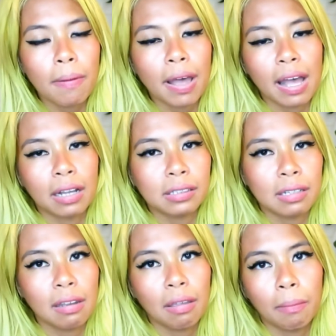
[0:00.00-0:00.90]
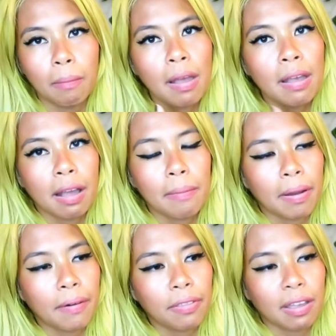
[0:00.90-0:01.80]
by asking them
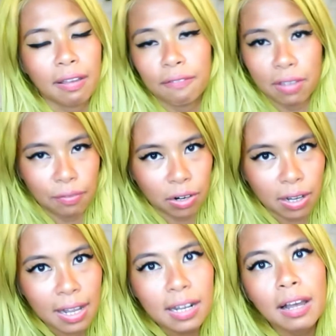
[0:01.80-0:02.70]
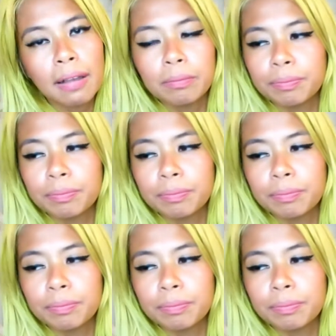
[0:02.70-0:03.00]
about their favorite color.